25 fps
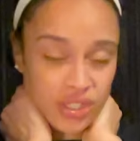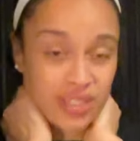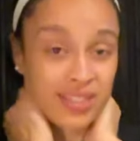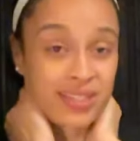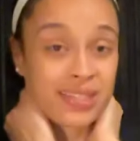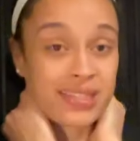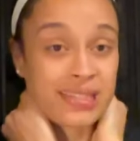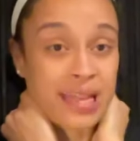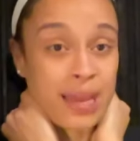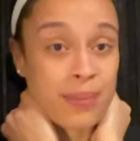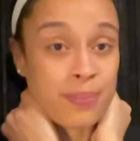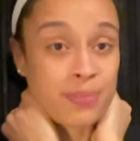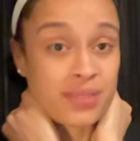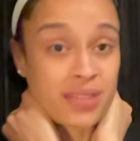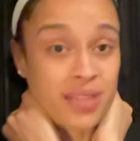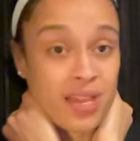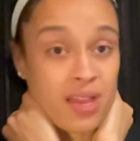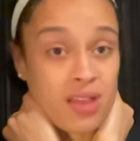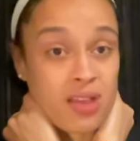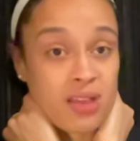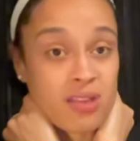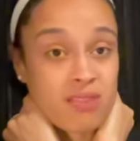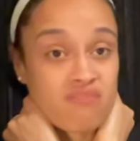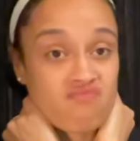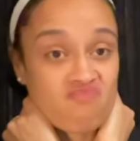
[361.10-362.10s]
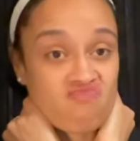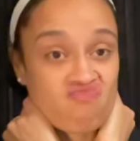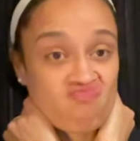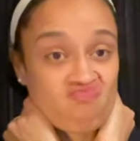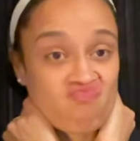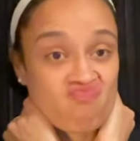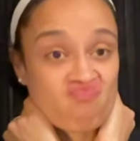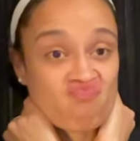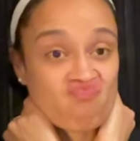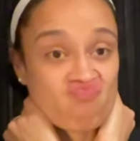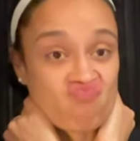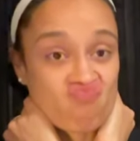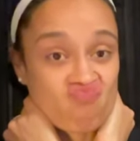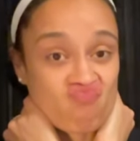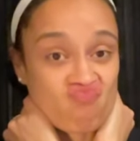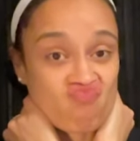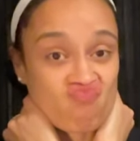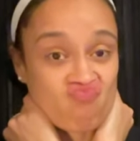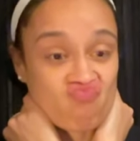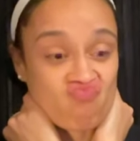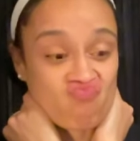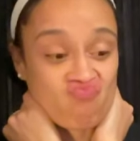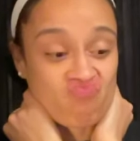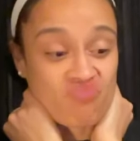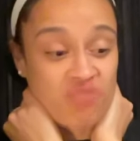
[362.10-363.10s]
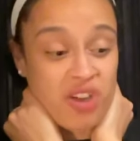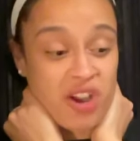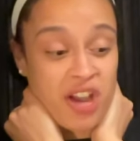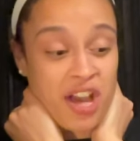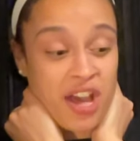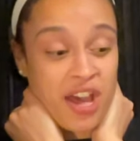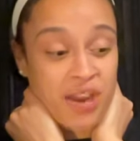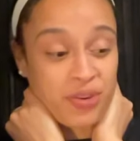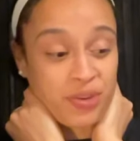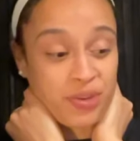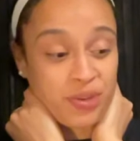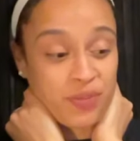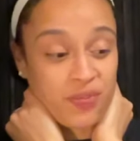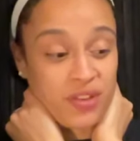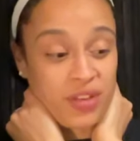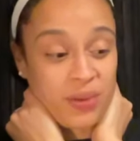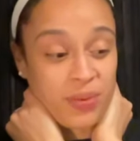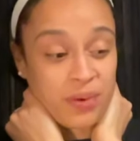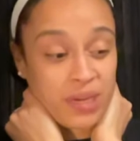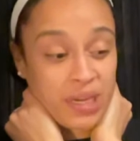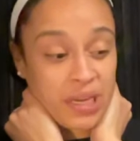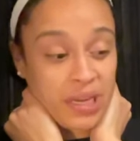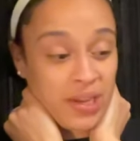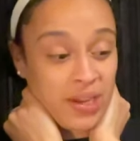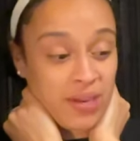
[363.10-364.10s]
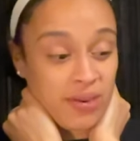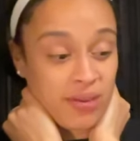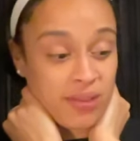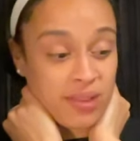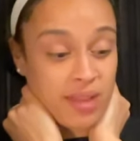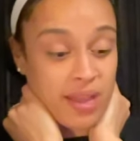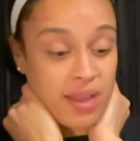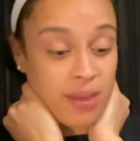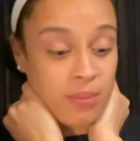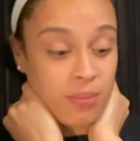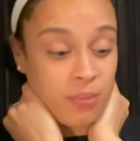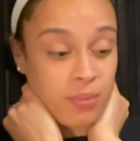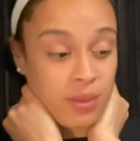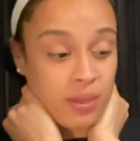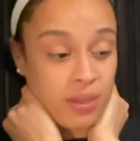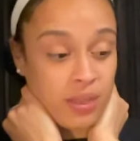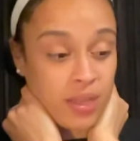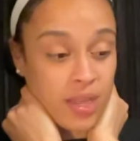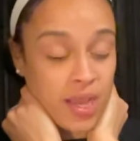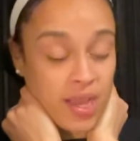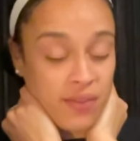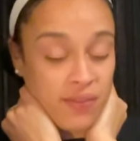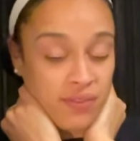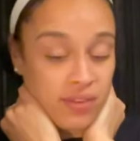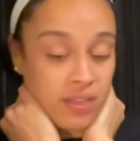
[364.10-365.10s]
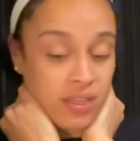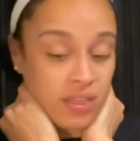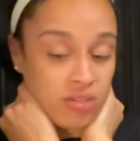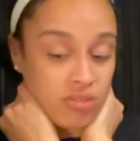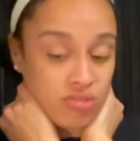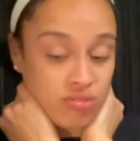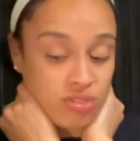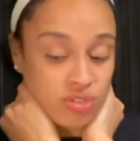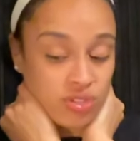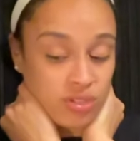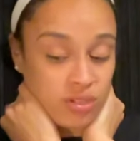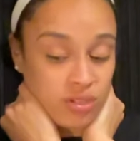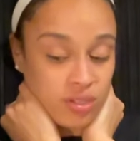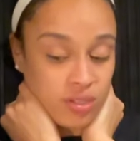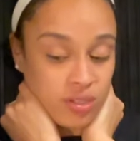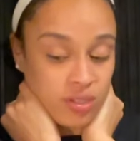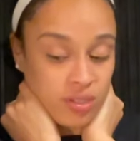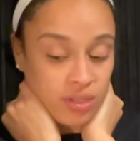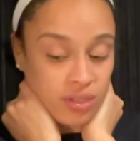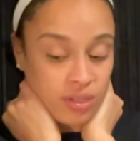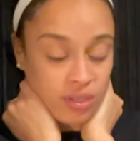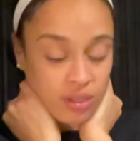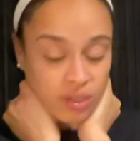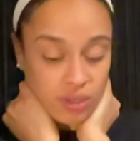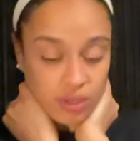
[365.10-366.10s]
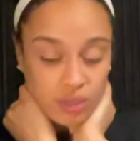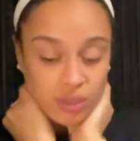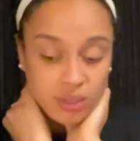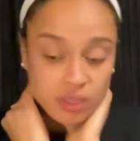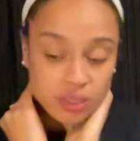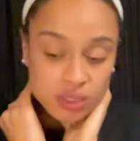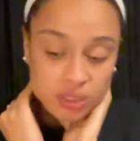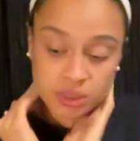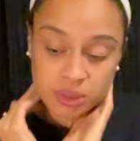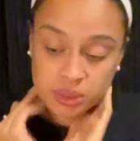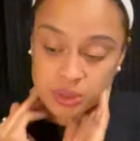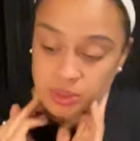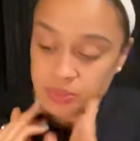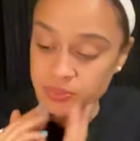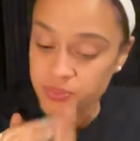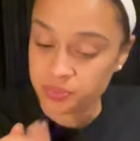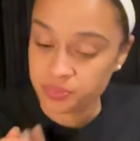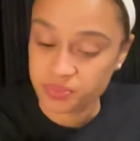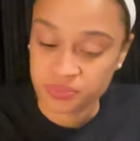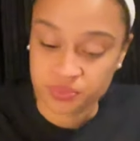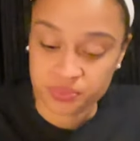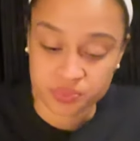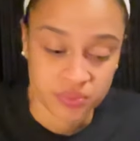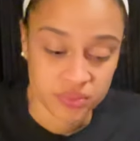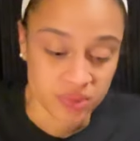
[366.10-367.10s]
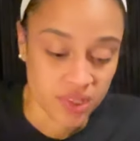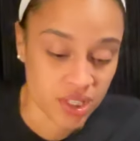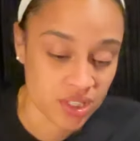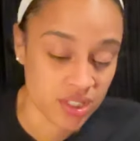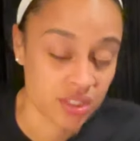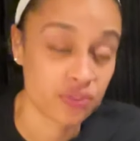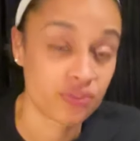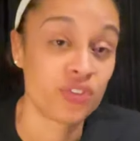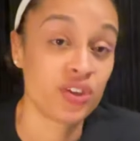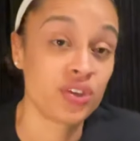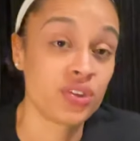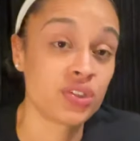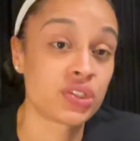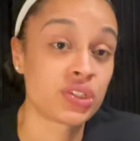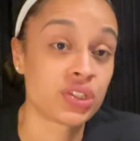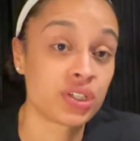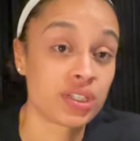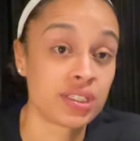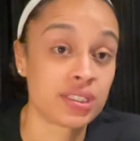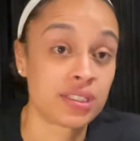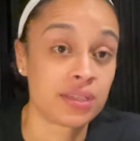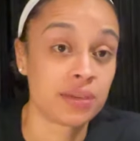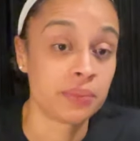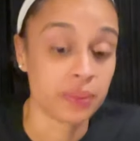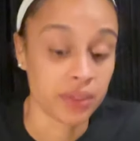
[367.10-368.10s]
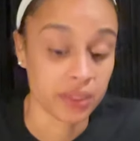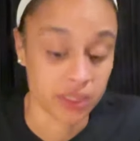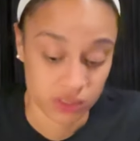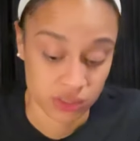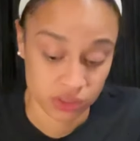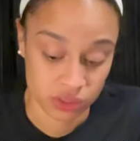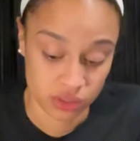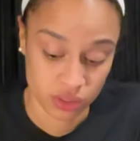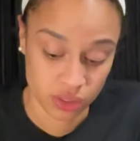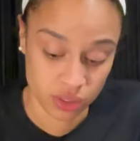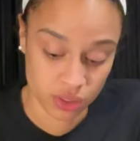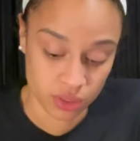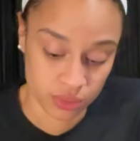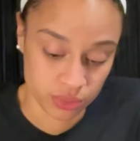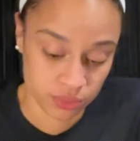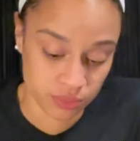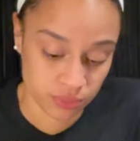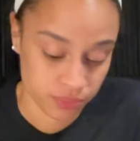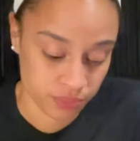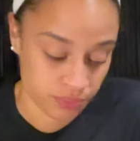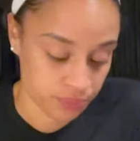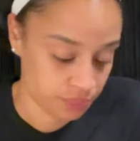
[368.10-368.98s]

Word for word: accept it. I don't know if y'all want to hear that, but I feel like you should. This feels good to me, so